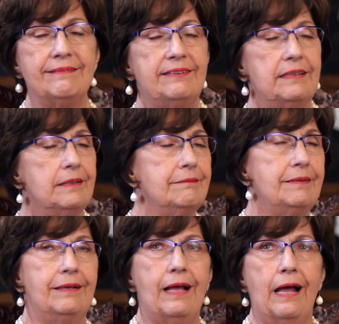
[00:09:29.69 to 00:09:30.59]
I said,
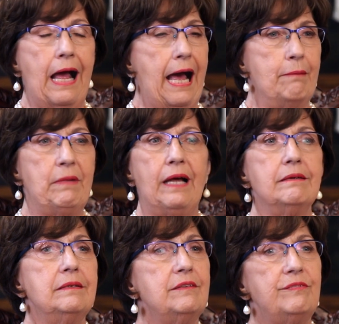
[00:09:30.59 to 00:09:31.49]
I'm not
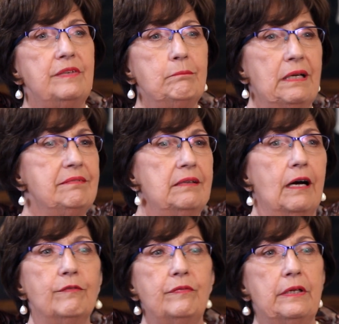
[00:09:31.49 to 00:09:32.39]
going to defend
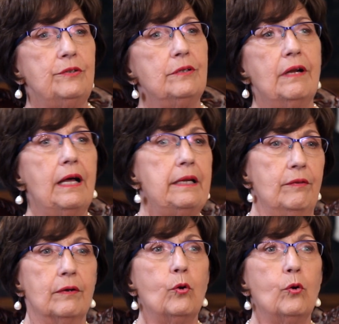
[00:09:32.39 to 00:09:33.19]
myself, and you're not either.